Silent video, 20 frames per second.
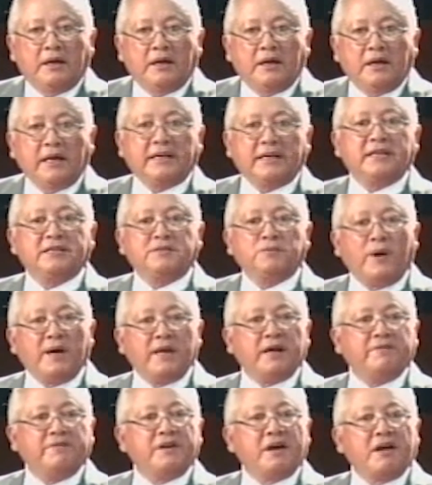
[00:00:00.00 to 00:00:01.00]
It is one
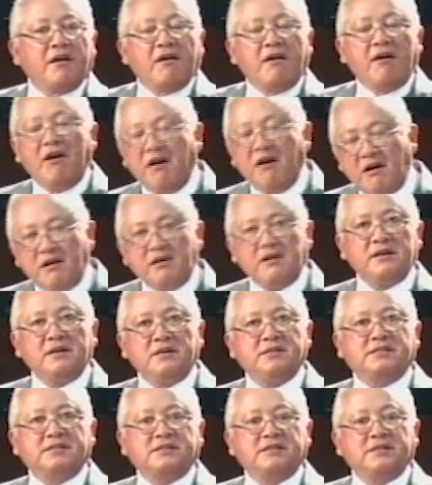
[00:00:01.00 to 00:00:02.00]
of the
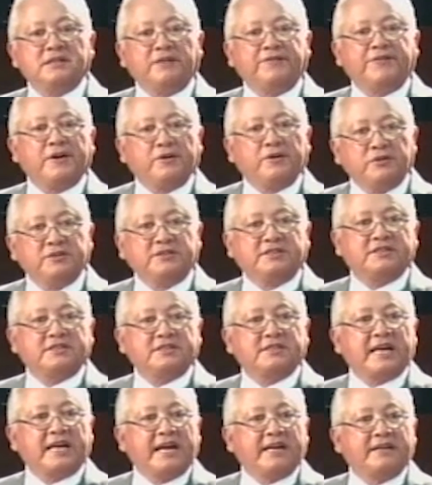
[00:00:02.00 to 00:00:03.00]
corners of a good
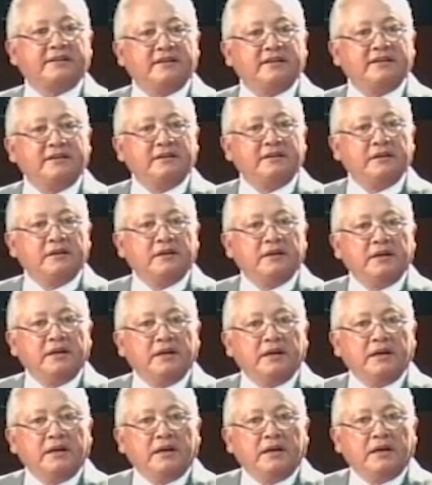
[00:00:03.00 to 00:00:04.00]
society.
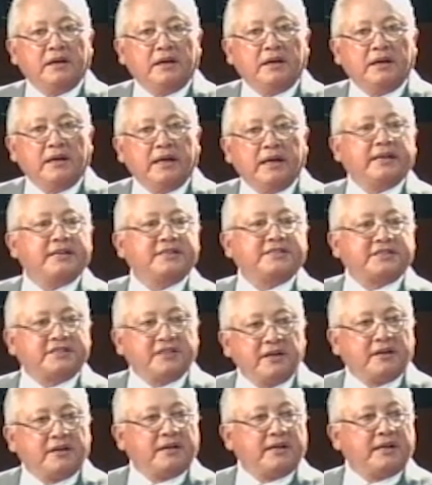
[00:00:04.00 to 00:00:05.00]
It is
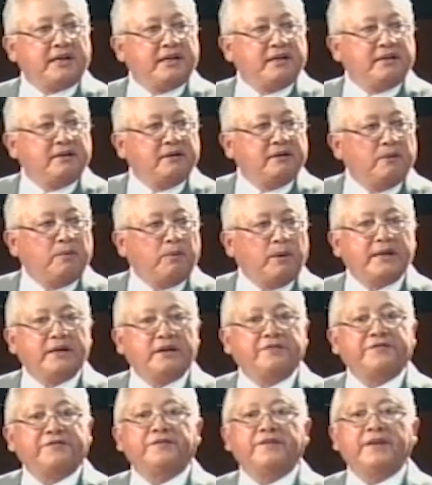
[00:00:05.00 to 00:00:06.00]
certainly one
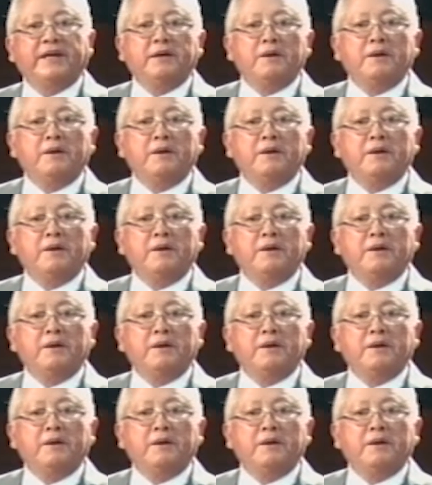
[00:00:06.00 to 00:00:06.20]
of the